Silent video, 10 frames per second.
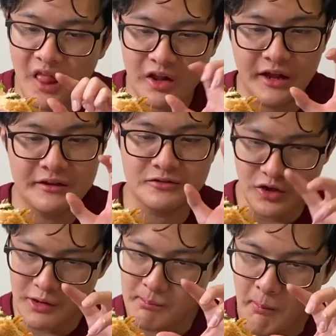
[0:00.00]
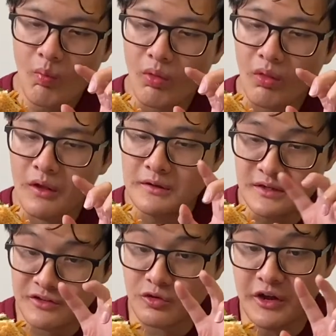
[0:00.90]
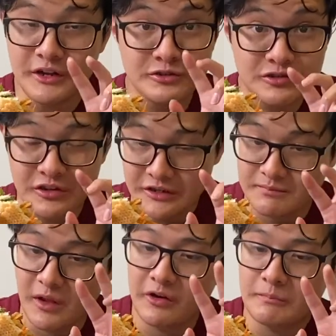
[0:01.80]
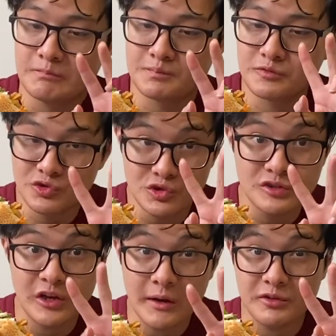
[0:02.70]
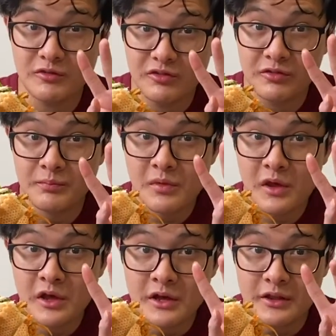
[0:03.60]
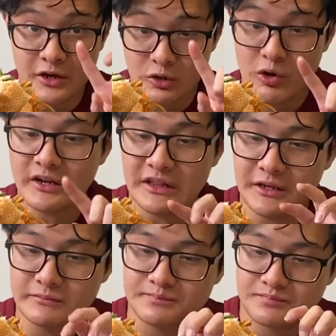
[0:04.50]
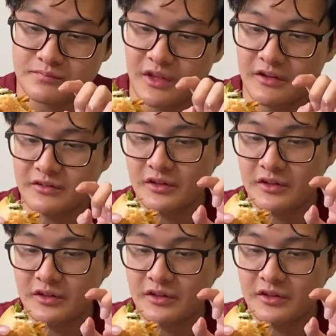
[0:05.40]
Okay, so it's quite interesting. There are 2 types of the crackling. There's